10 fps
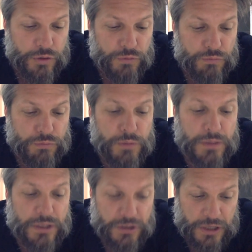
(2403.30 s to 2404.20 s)

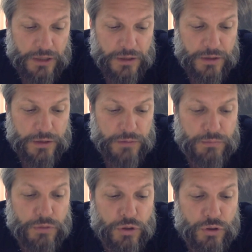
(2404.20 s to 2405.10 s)
momiji.
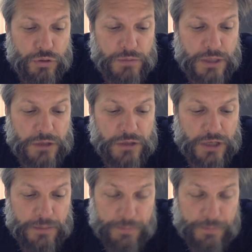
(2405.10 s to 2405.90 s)
Momiji.